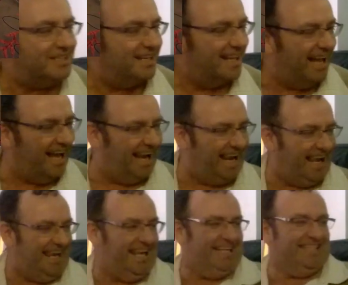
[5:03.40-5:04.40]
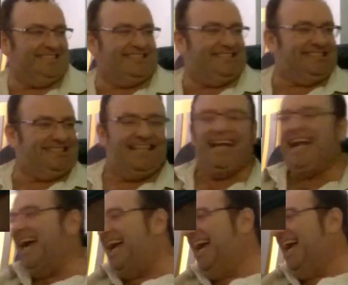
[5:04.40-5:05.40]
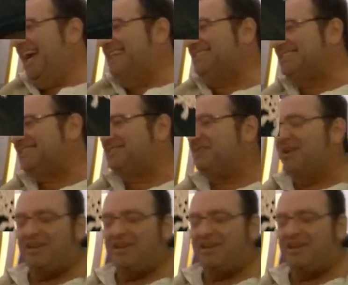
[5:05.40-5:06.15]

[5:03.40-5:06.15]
But a... But for the...